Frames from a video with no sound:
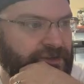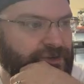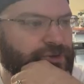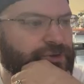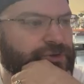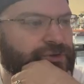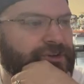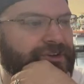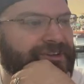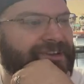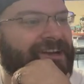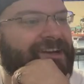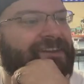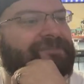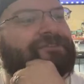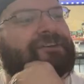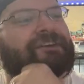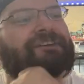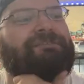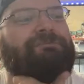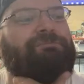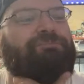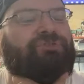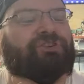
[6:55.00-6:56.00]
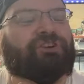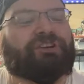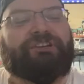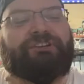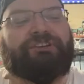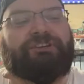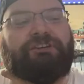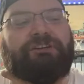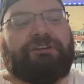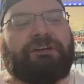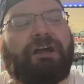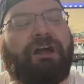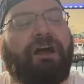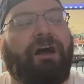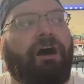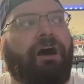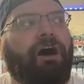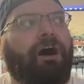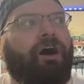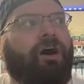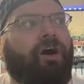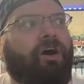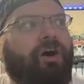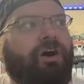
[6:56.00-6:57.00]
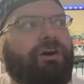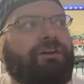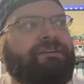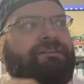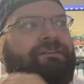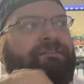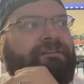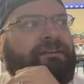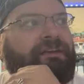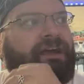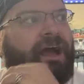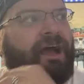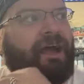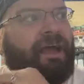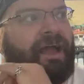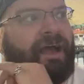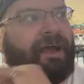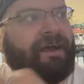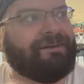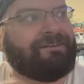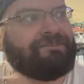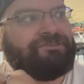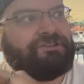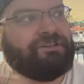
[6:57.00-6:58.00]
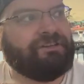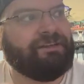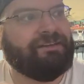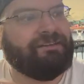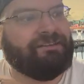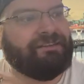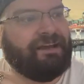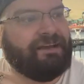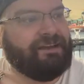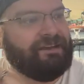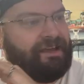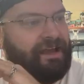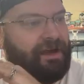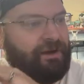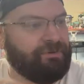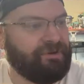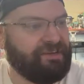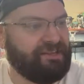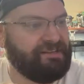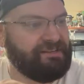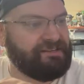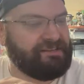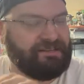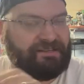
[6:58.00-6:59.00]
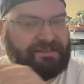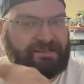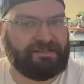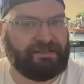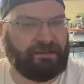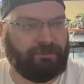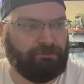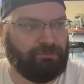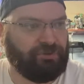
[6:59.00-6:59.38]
Ooh, you gotta fix a printer? Honestly, I actually like how easy some